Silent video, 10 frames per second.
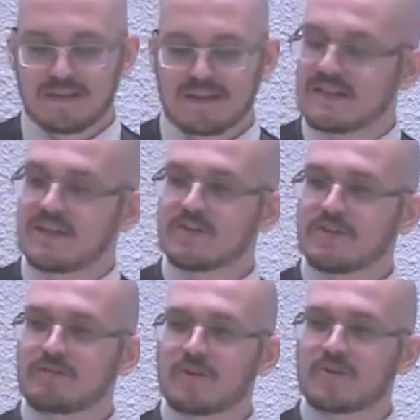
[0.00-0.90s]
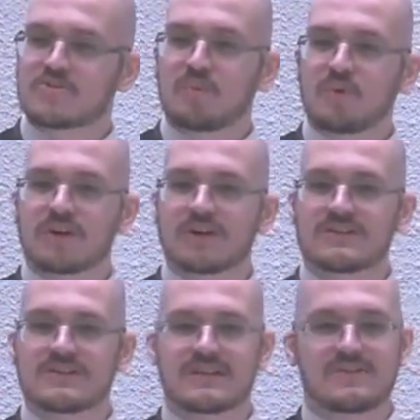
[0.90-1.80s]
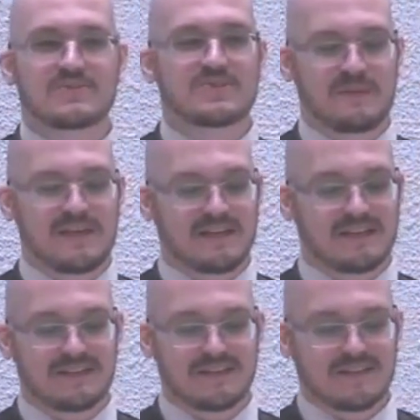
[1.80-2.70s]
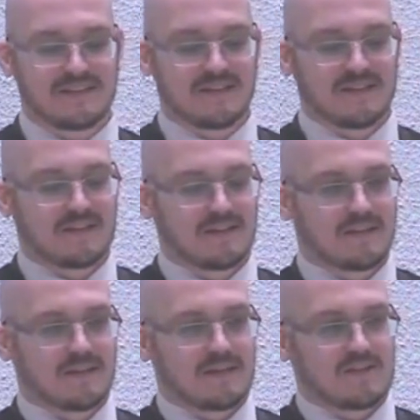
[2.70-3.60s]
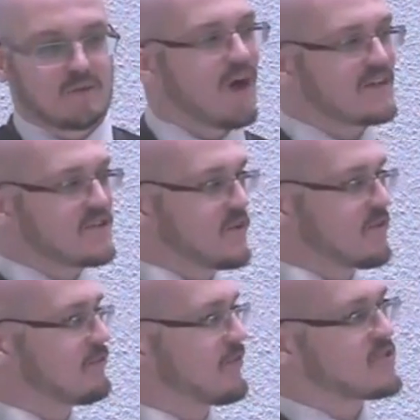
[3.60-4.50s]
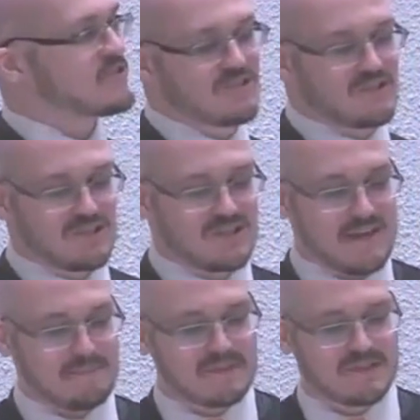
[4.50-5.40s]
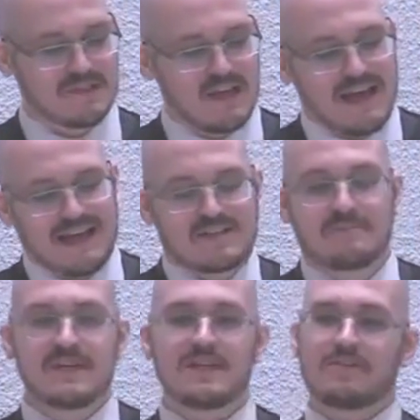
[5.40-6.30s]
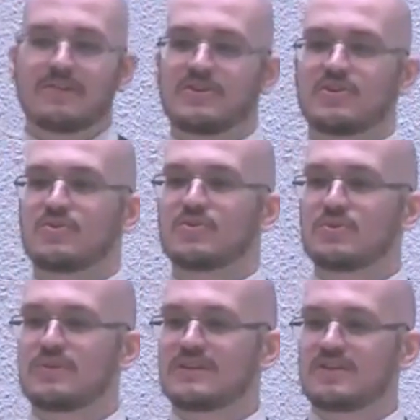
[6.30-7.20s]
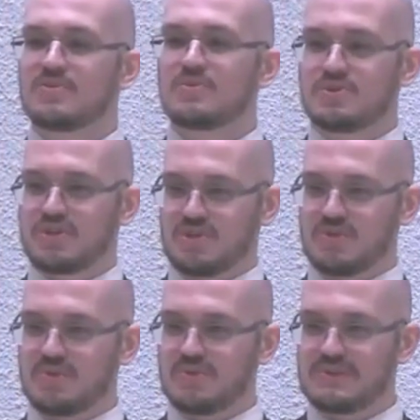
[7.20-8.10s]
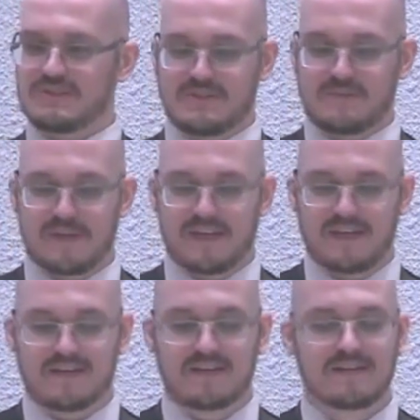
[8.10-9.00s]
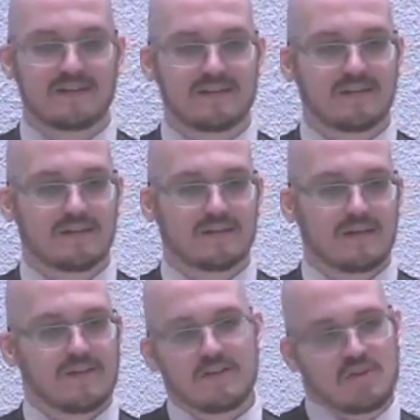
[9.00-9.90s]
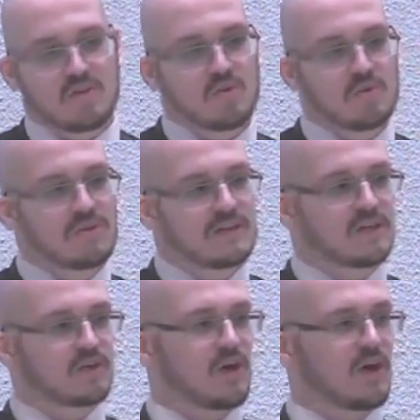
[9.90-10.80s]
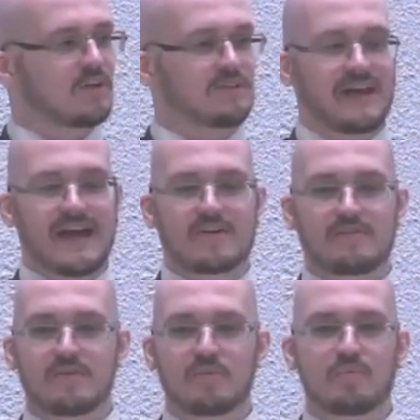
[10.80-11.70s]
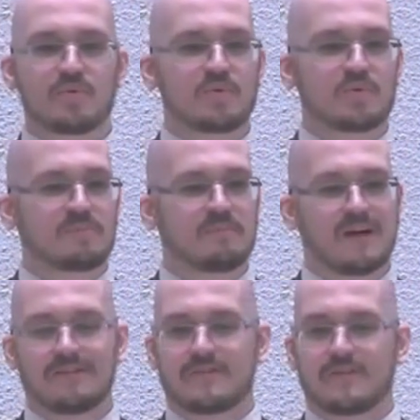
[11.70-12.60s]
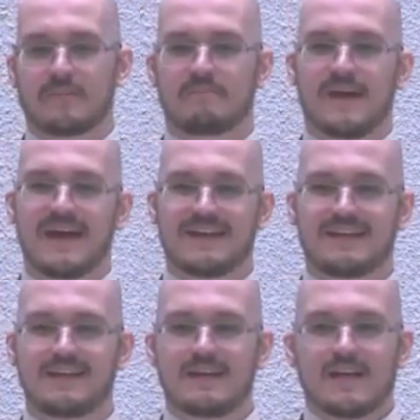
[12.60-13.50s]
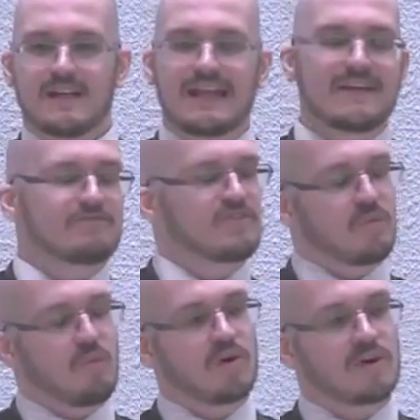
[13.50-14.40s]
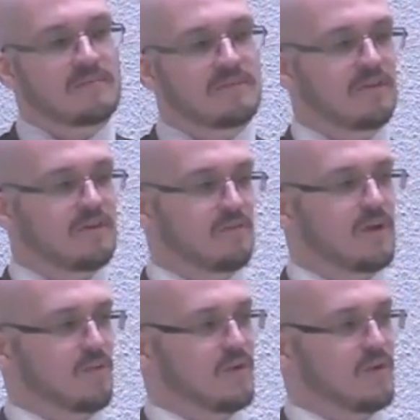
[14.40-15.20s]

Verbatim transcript: to hear the first words that you speak, to watch your first steps, and to meet the you that you choose to be. The you that crawled out of the womb of your bed, left the warmth of what